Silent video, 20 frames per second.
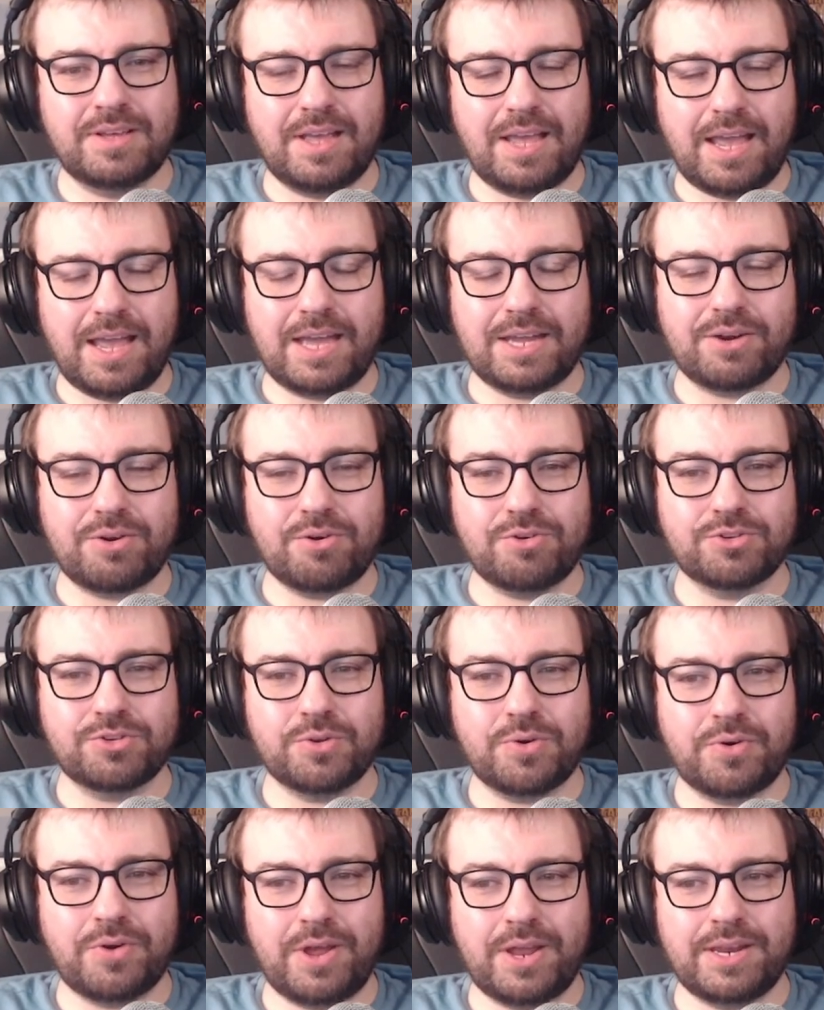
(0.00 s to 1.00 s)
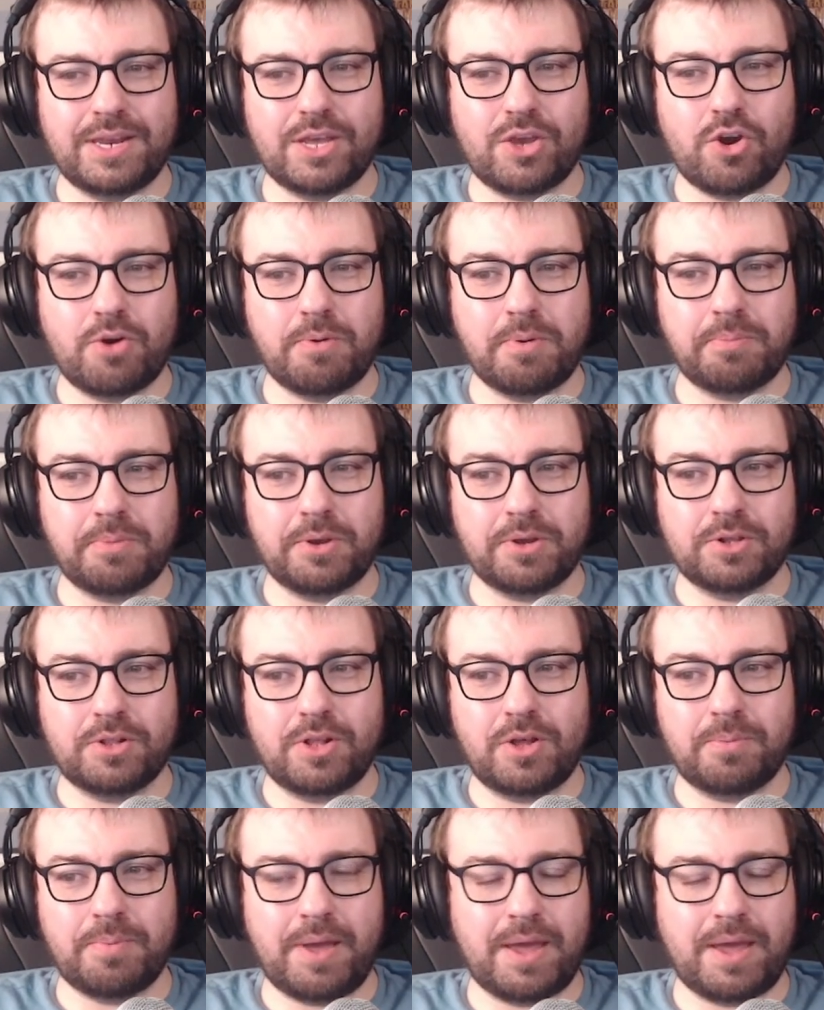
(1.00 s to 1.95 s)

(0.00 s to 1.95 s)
and also our Indie Comic Book Club